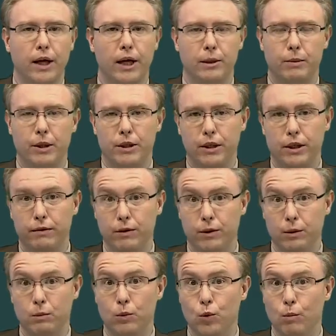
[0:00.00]
especially if
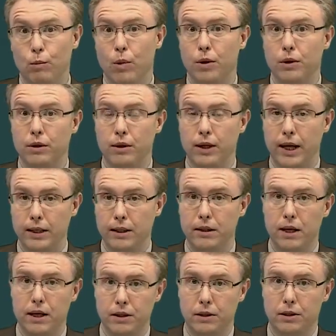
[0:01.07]
it's a more modern
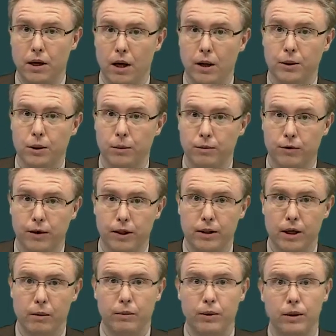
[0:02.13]
internet startup, for
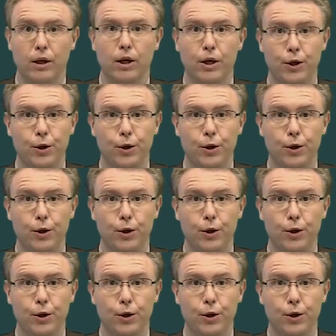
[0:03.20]
example.